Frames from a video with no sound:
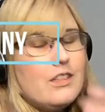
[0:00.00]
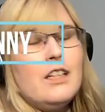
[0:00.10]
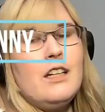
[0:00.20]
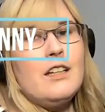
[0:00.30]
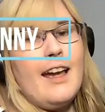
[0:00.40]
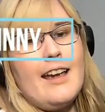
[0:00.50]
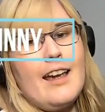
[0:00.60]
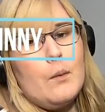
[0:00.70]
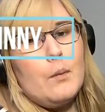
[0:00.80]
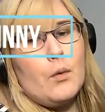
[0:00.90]
Hey
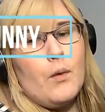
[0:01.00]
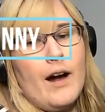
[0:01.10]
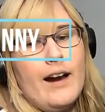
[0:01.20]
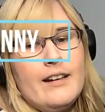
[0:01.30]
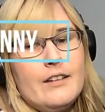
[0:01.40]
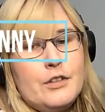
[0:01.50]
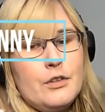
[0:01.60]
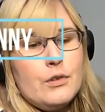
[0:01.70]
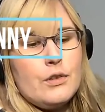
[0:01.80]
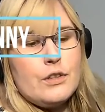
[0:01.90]
Amber, why do
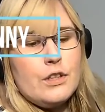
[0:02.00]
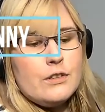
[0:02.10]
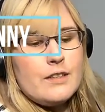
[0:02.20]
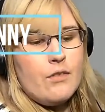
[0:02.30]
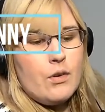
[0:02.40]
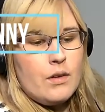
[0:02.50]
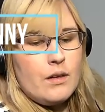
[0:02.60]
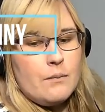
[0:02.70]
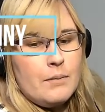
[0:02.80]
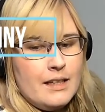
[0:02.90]
you accuse everyone of
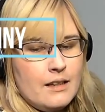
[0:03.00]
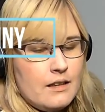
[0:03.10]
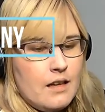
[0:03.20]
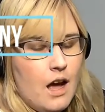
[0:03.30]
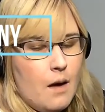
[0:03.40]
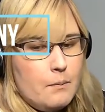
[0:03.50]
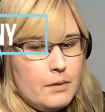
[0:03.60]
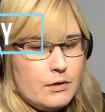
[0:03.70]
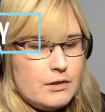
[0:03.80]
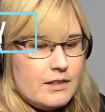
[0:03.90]
being
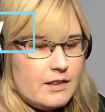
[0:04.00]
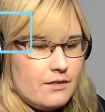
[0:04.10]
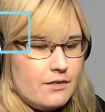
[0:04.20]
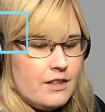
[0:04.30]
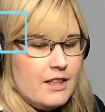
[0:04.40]
abusive?